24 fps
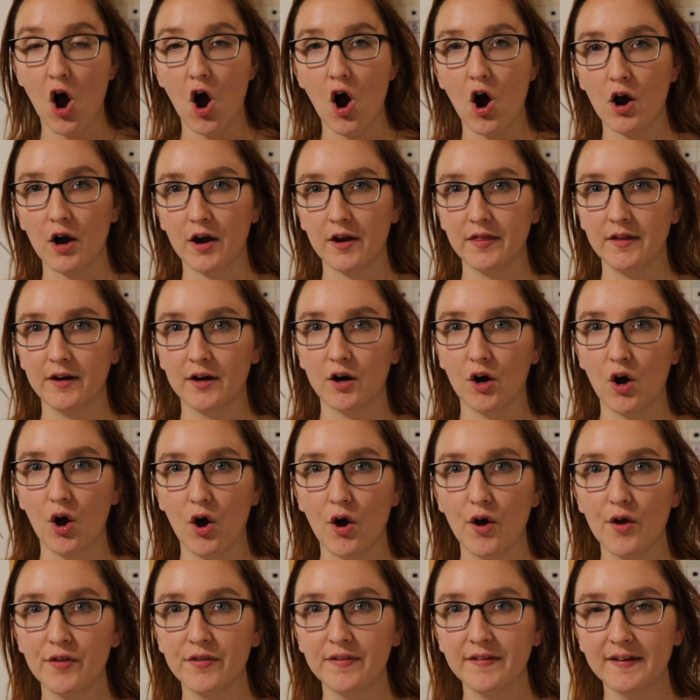are there
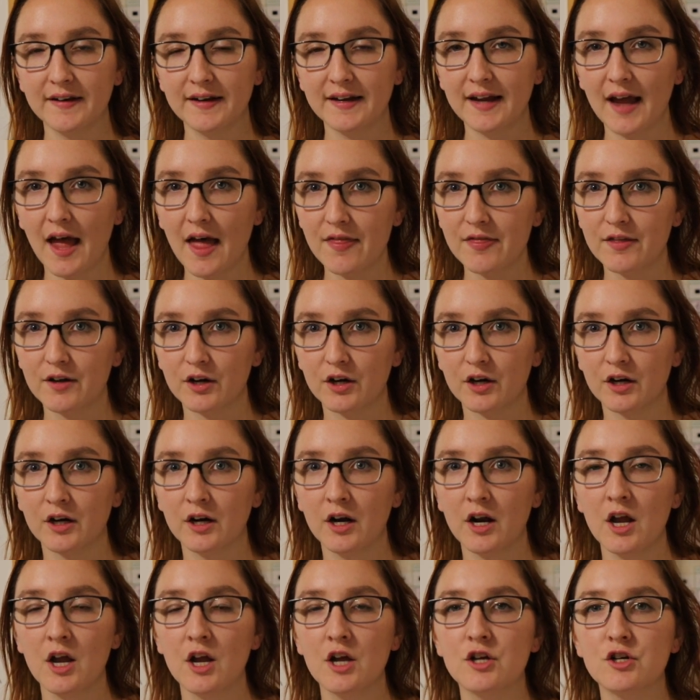all
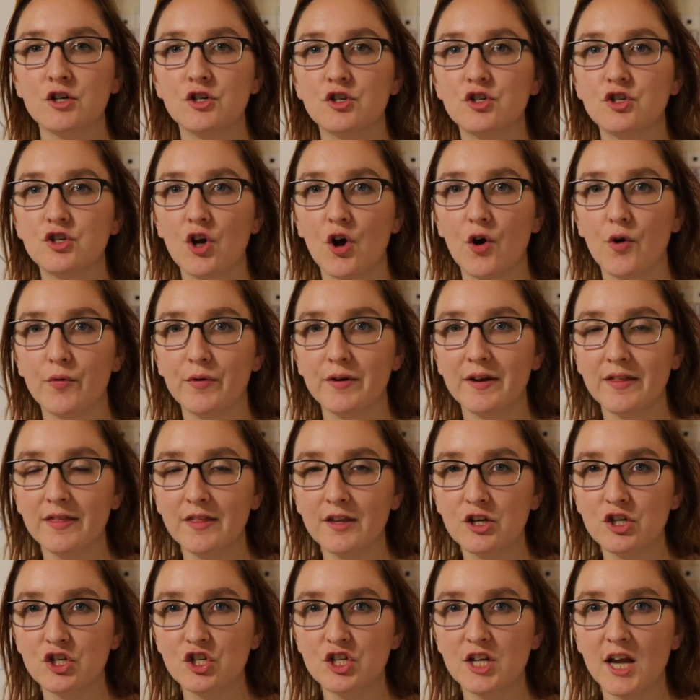together shown in
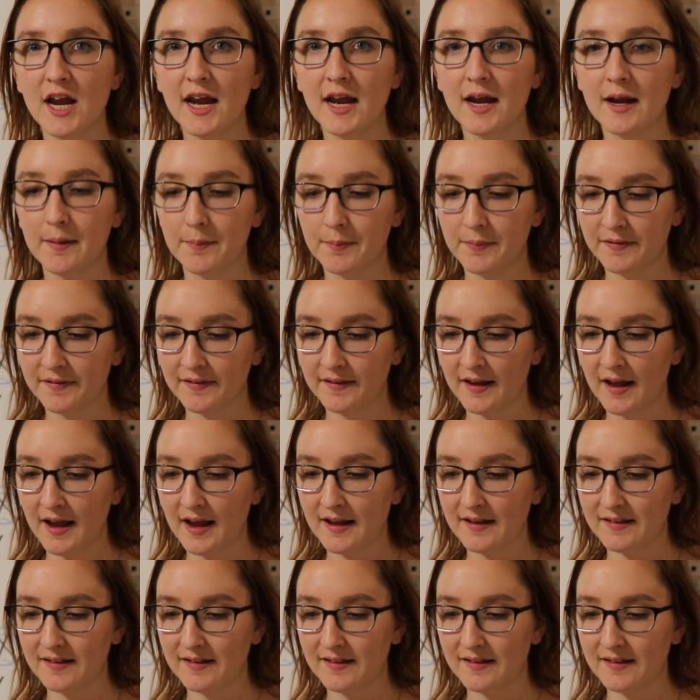the shapes